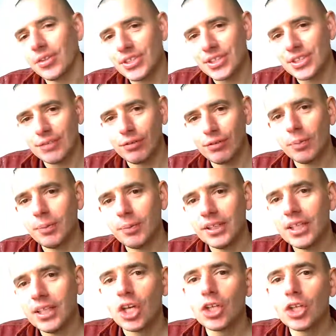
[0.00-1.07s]
This is
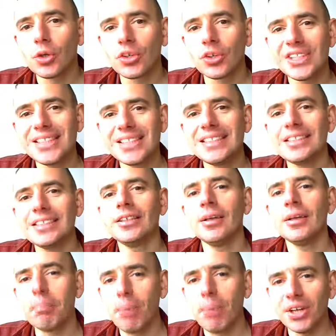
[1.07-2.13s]
developing your
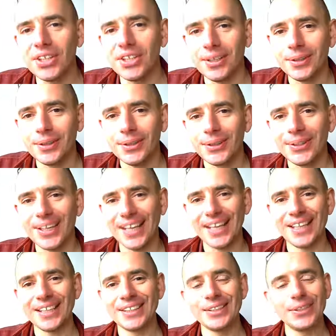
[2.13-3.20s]
dating body,
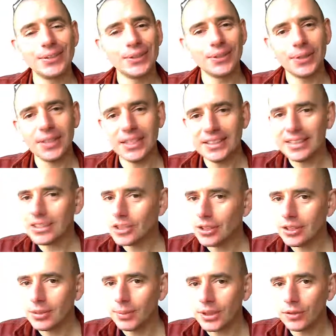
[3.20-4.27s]
and uh, it
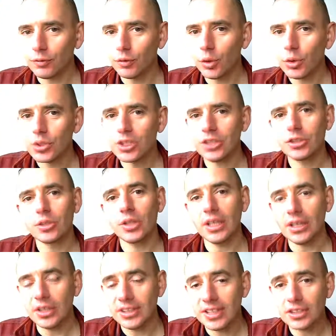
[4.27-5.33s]
takes a little bit of focus.
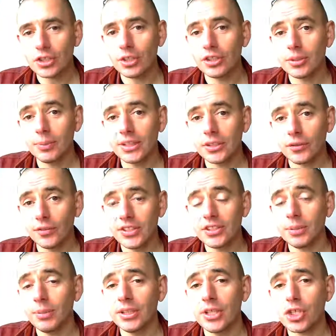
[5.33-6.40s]
it takes a little bit of
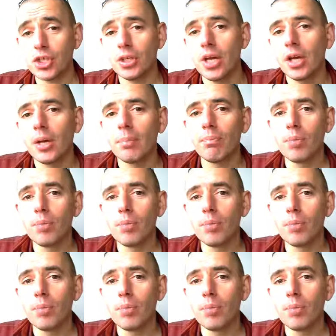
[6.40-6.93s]
determination.